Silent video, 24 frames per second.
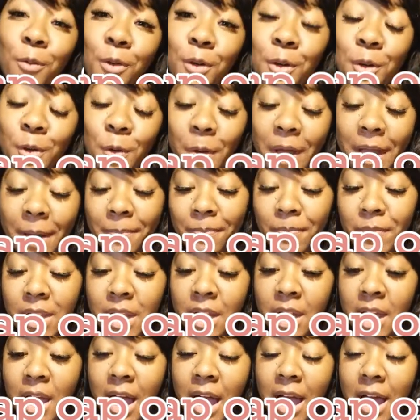Real quick.
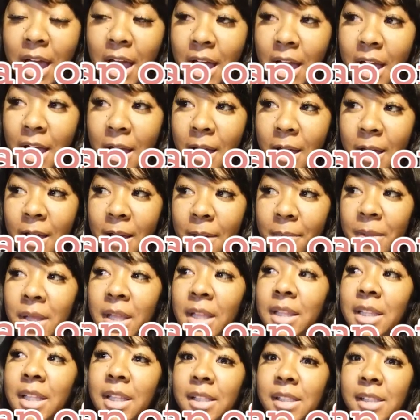
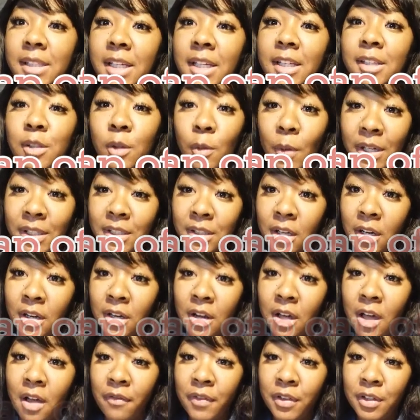Let's see. So I
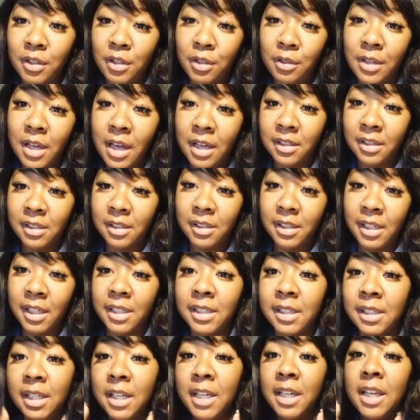started off in
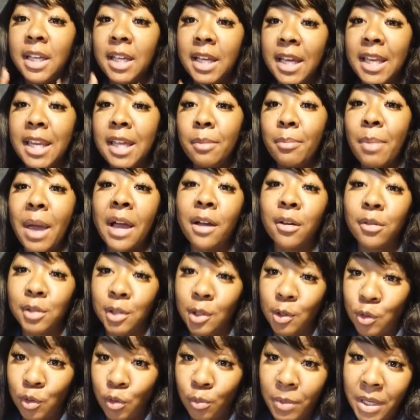2016 getting back on
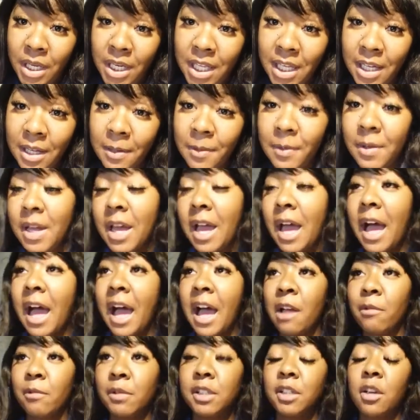social media.
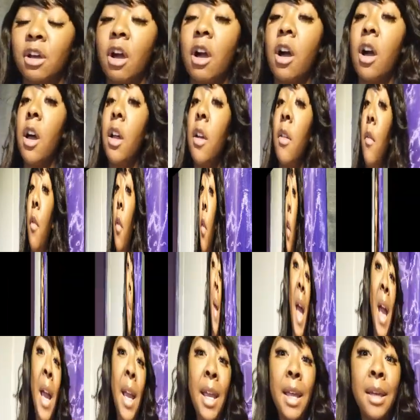I was gone now for a
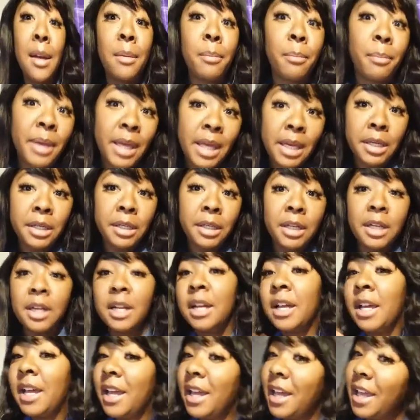couple years. Better
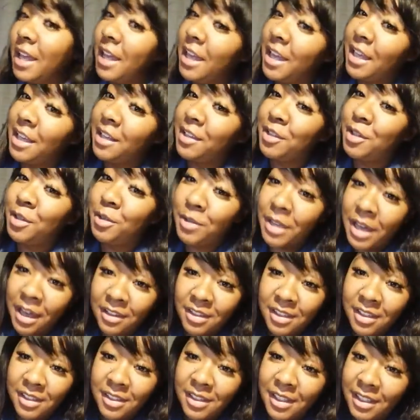in
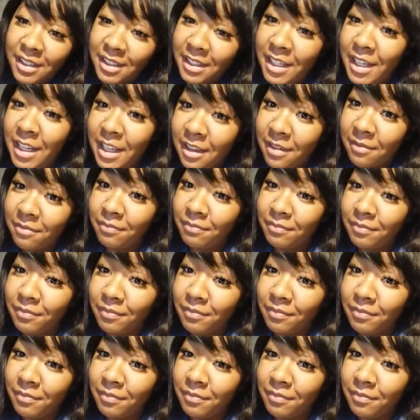2016.